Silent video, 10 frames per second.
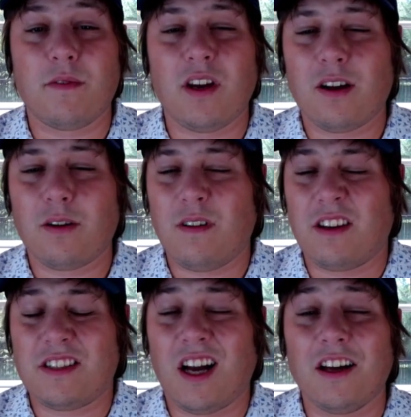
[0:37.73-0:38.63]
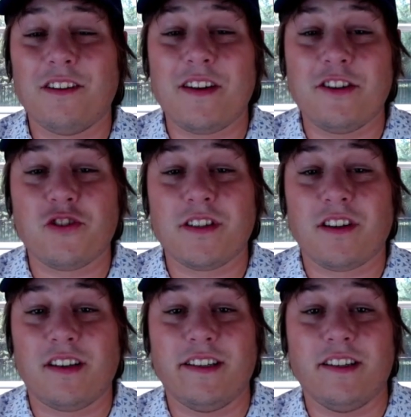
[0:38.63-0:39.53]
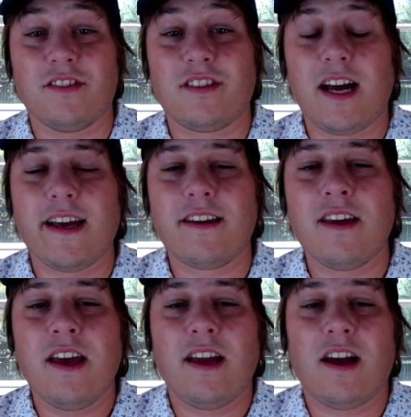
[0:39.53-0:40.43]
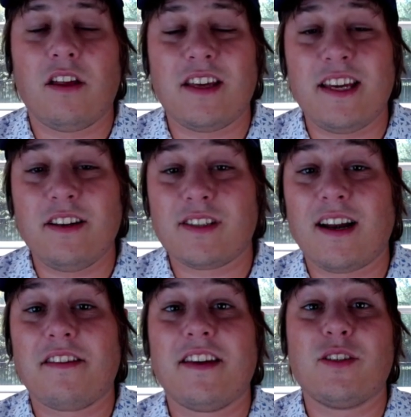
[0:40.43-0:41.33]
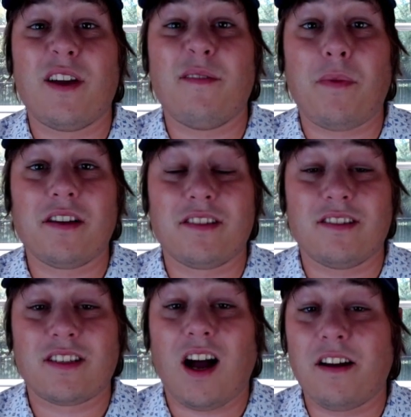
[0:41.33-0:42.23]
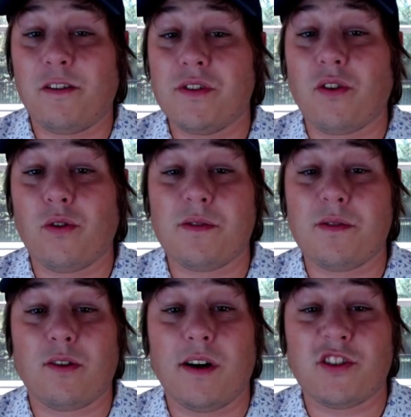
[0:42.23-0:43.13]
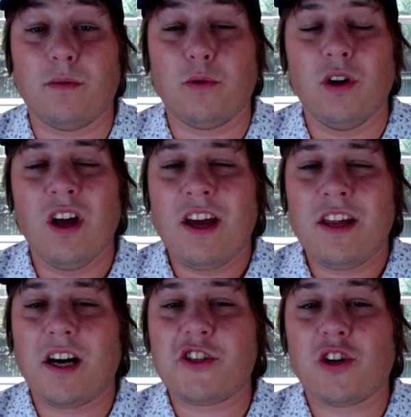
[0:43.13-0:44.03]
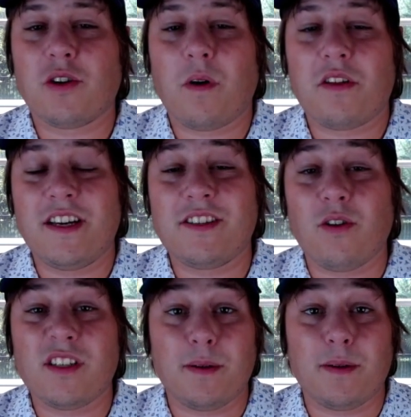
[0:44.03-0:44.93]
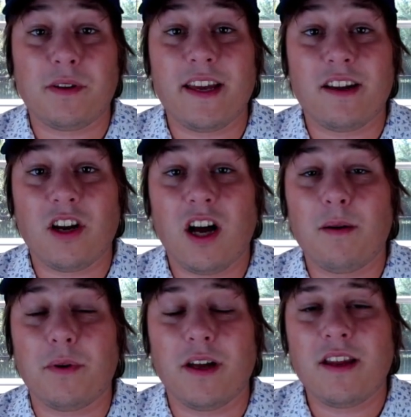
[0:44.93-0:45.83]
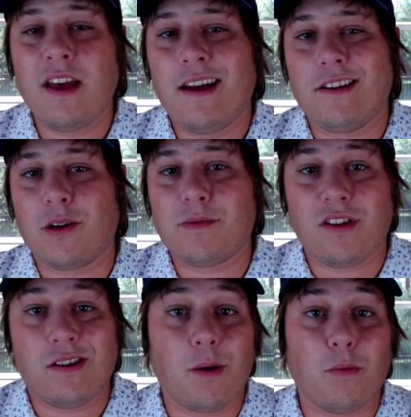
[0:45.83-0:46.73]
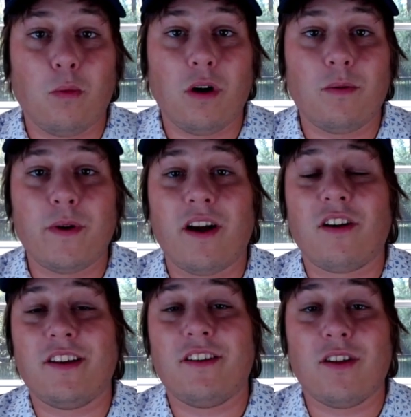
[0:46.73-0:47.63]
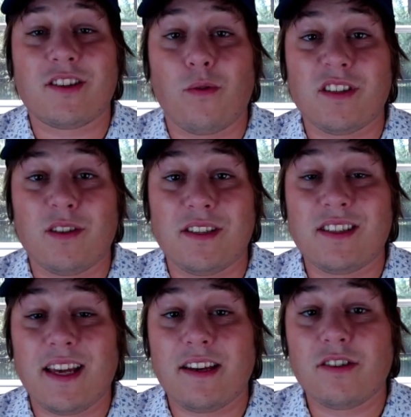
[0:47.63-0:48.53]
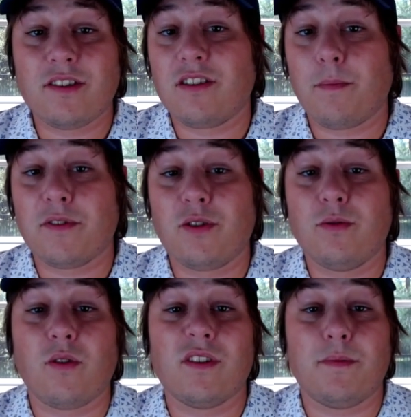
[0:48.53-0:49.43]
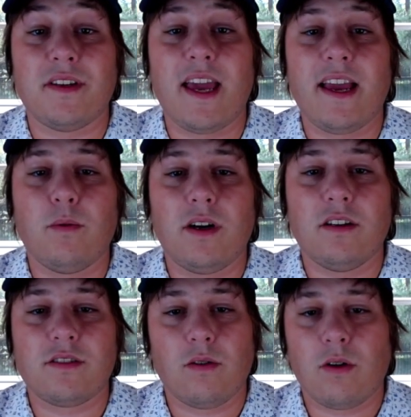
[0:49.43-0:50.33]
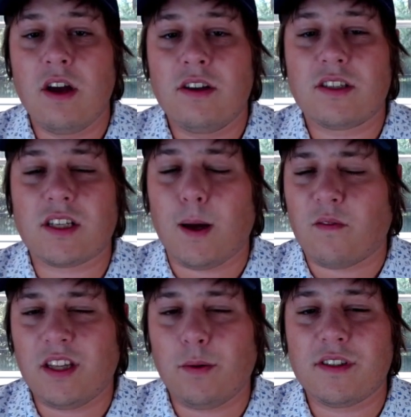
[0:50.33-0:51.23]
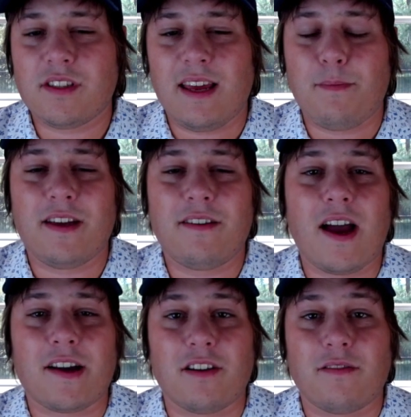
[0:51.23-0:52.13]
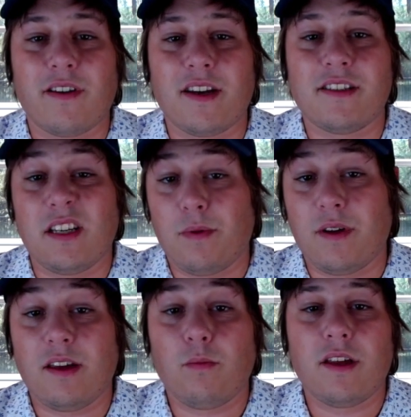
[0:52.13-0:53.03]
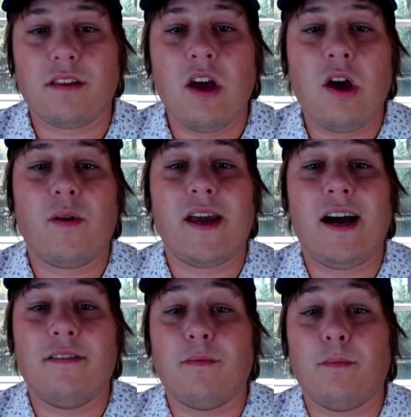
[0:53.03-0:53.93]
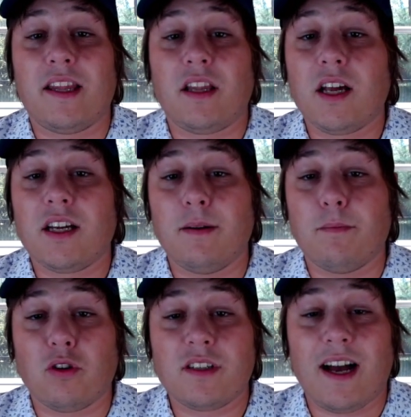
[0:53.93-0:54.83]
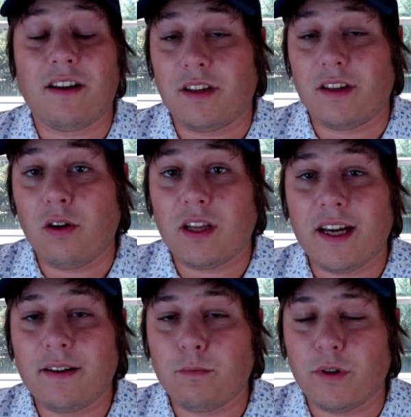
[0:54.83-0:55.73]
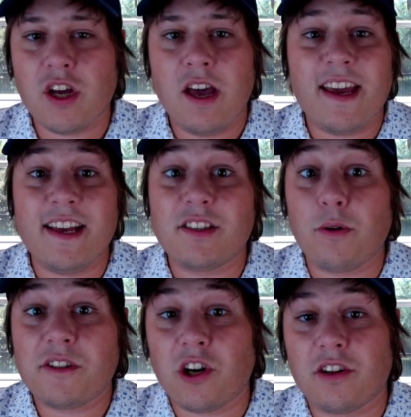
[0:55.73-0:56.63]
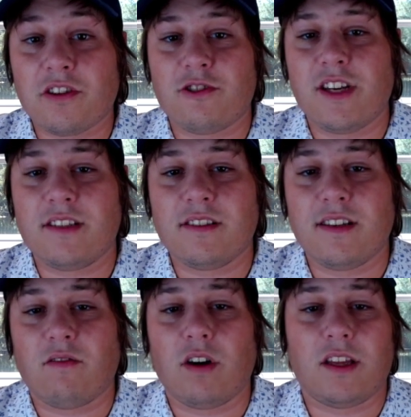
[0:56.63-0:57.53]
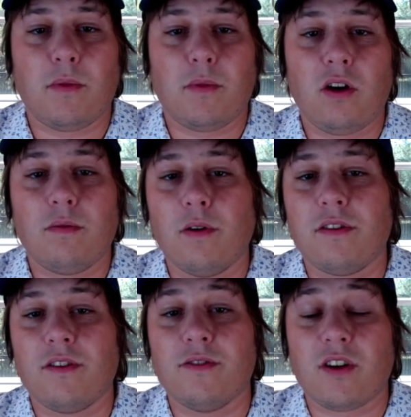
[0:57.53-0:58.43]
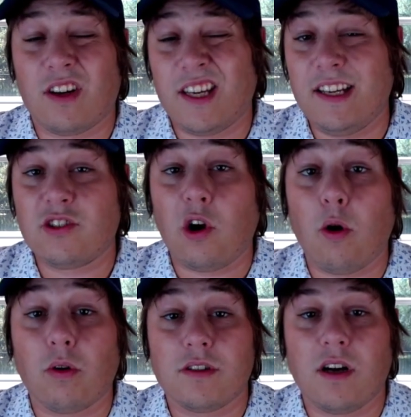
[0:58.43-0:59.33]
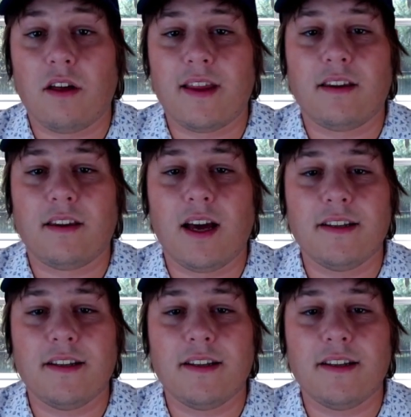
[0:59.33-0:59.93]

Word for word: Not a ton of injuries on either side. On the Eagle side of things, we have Boston Scott, who is going to be questionable. Not sure whether he's going to be playing or not, but in terms of their number one, we already know that's going to be Sanders. Number two is going to be Gainwell. So Scott really wasn't a big factor in fantasy to begin with. We have Mailata and Brooks out on the O line, which is going to hurt their chances at running the ball. Both of those are key stalwarts on that line.